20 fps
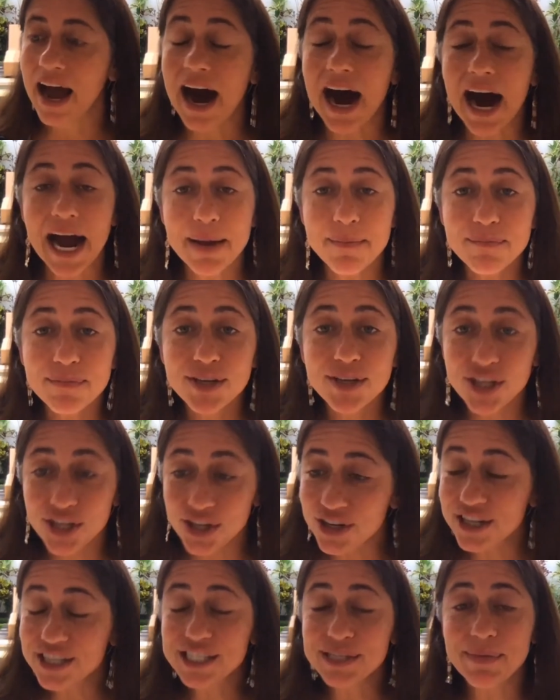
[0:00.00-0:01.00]
I'm
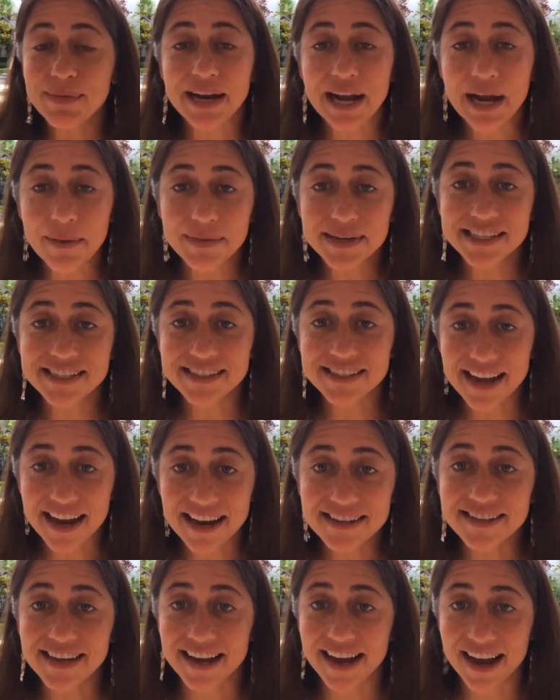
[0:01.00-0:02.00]
curious about how many
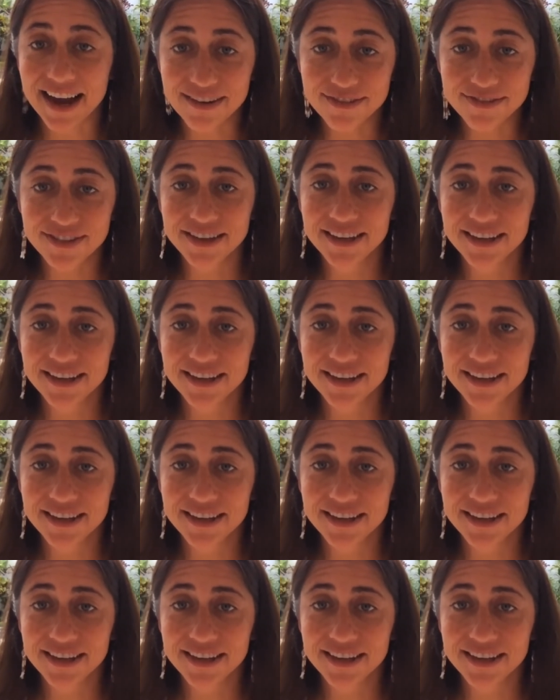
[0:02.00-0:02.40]
snacks I have.